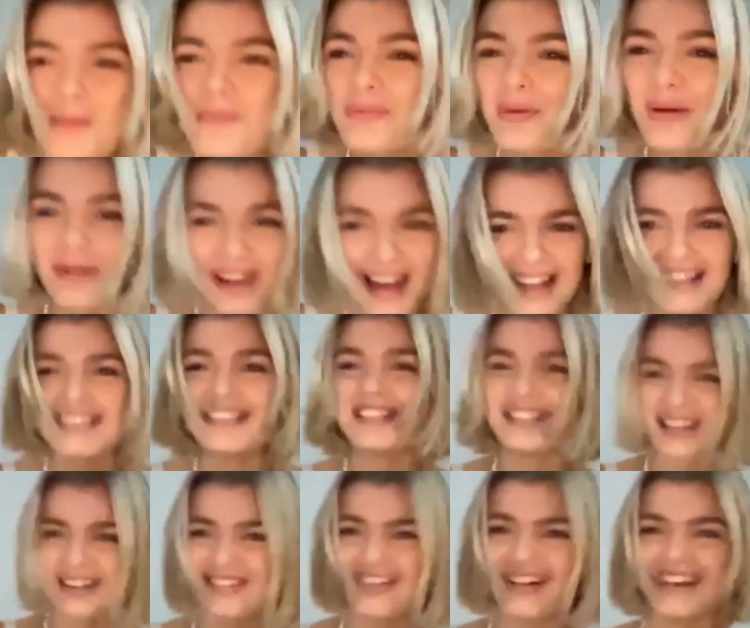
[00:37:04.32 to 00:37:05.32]
But let's
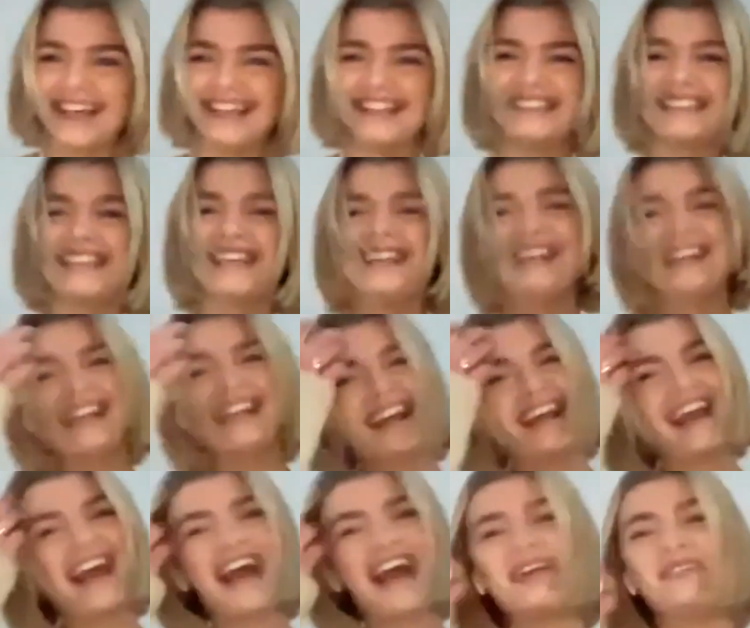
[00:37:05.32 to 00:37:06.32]
do it.
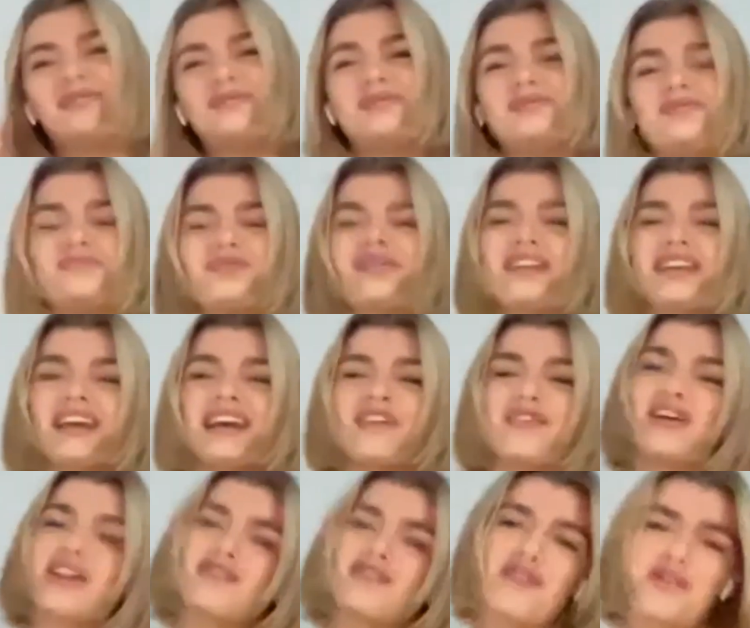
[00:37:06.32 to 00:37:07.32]

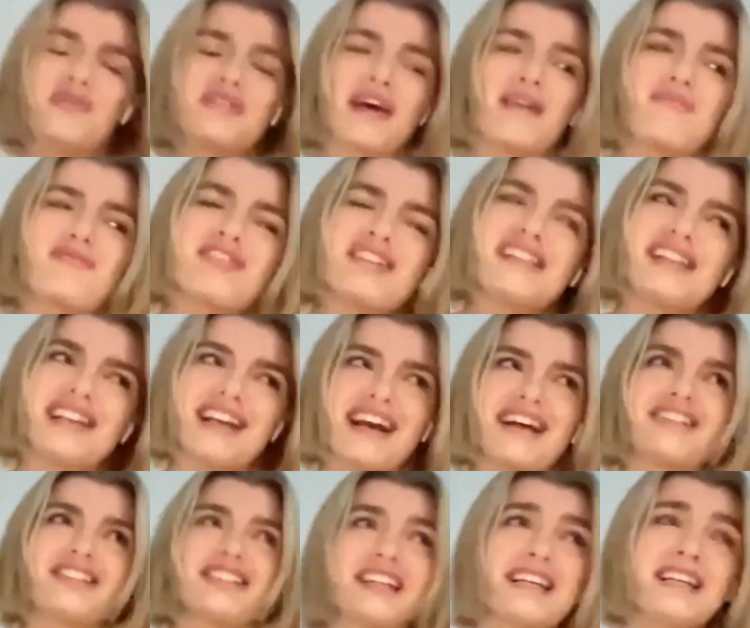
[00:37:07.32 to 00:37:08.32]
Had a few of them recently
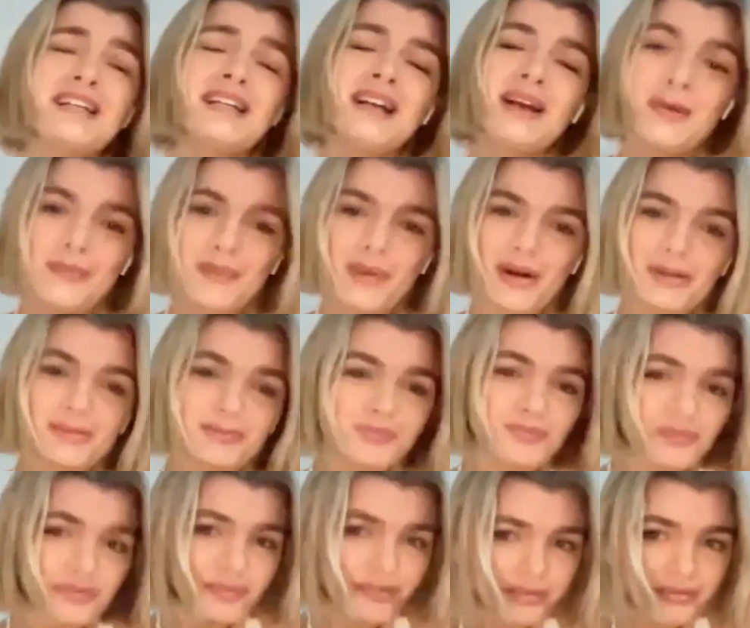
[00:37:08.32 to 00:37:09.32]
actually, but
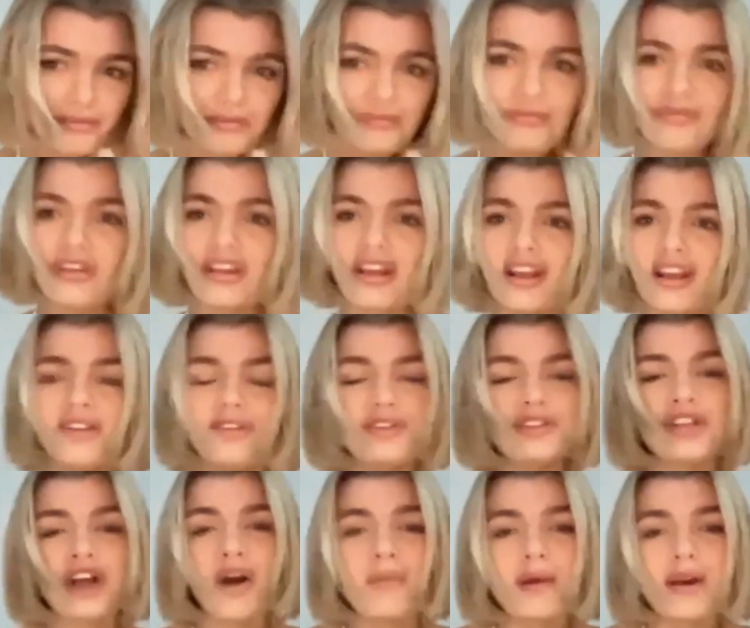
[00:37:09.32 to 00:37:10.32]
you
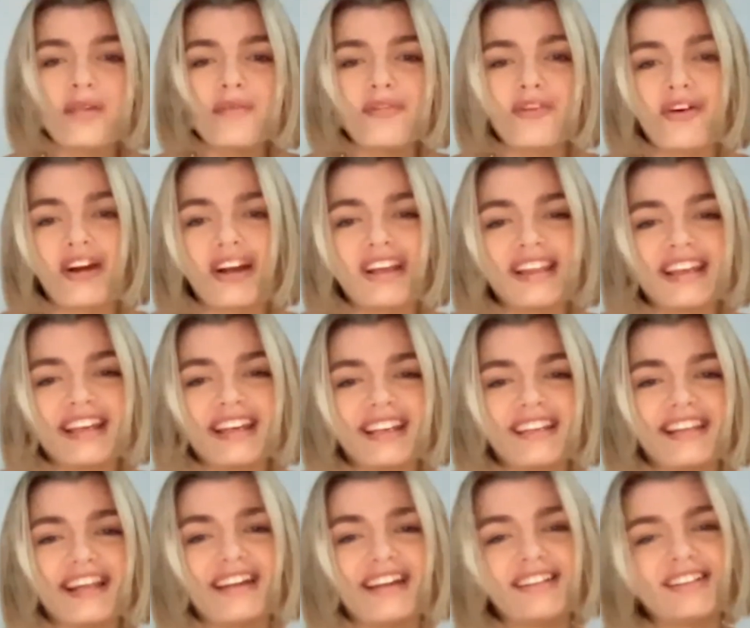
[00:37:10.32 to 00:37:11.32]
just got to be up for it, I think,
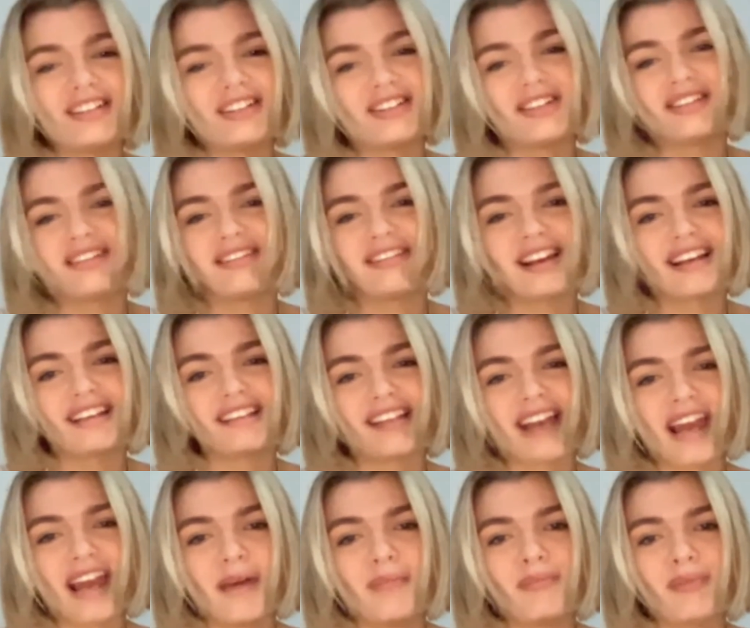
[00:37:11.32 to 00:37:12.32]
and then just, like I
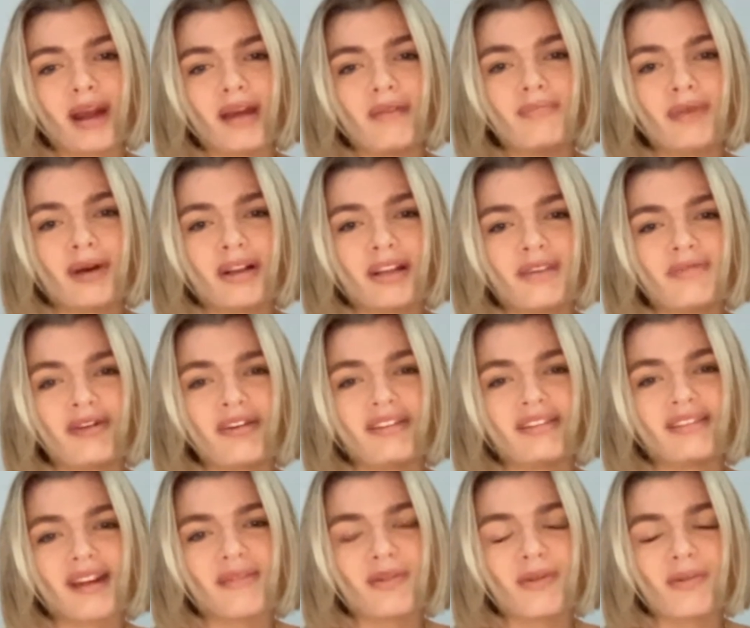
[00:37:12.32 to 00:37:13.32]
say, embody what
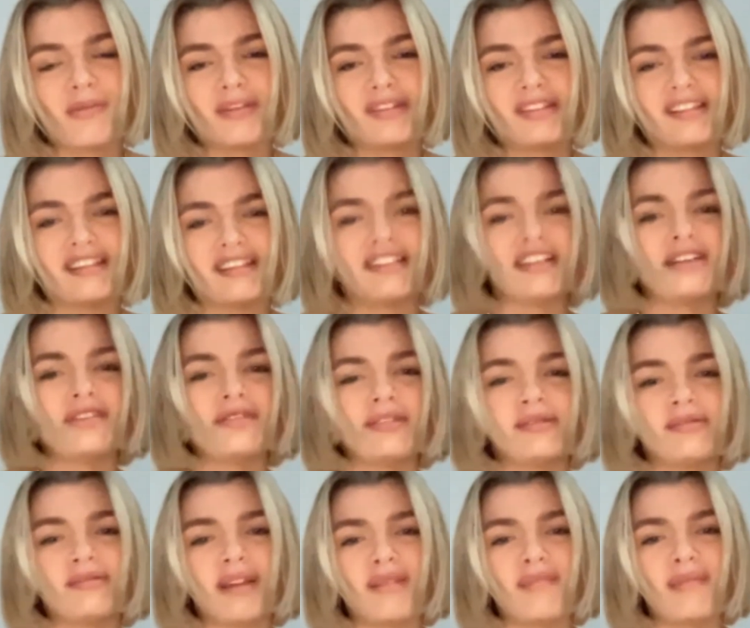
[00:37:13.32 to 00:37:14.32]
everyone wants to do
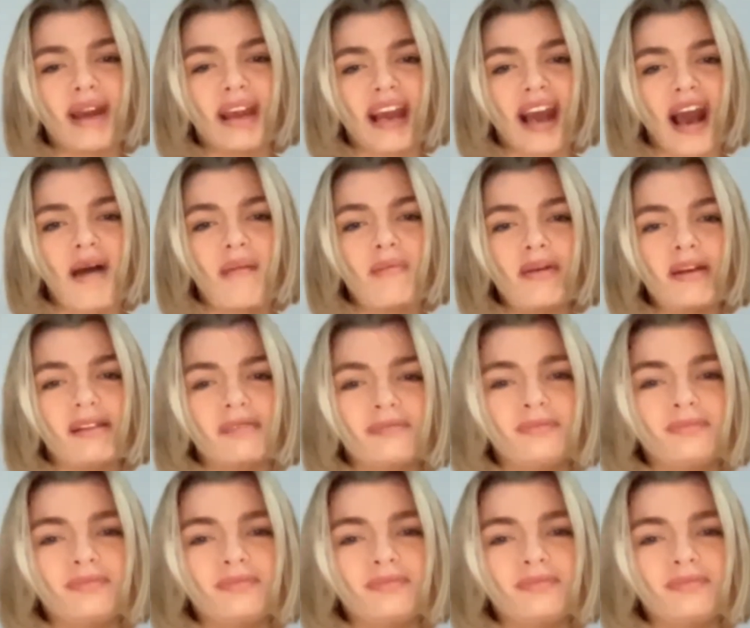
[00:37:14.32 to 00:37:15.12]
and make it happen.